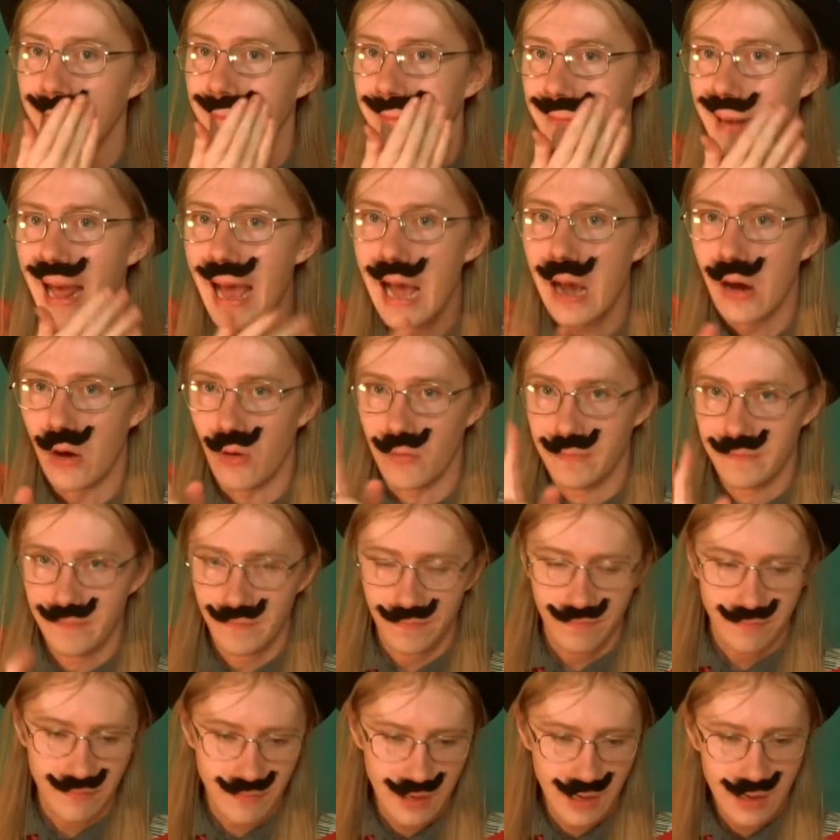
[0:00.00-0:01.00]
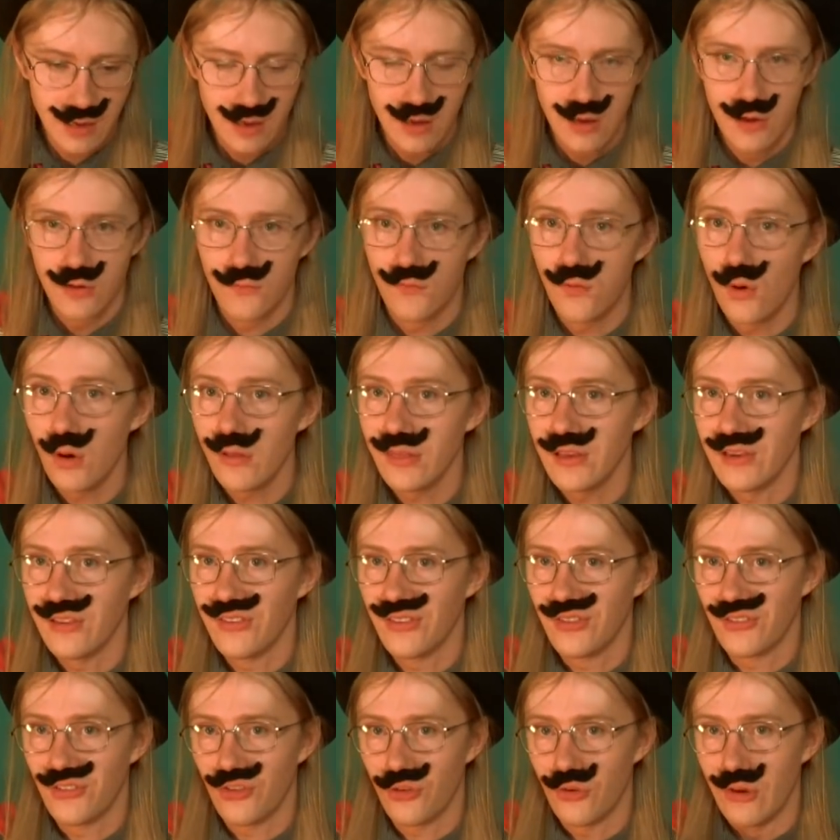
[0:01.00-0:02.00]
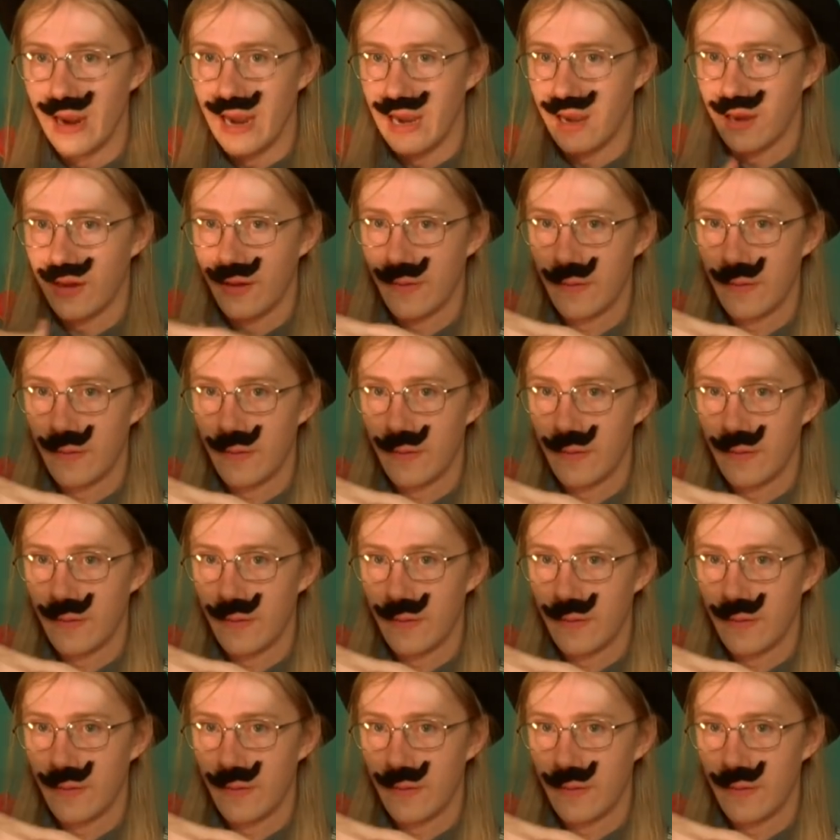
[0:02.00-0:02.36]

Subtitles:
Now, for this trick,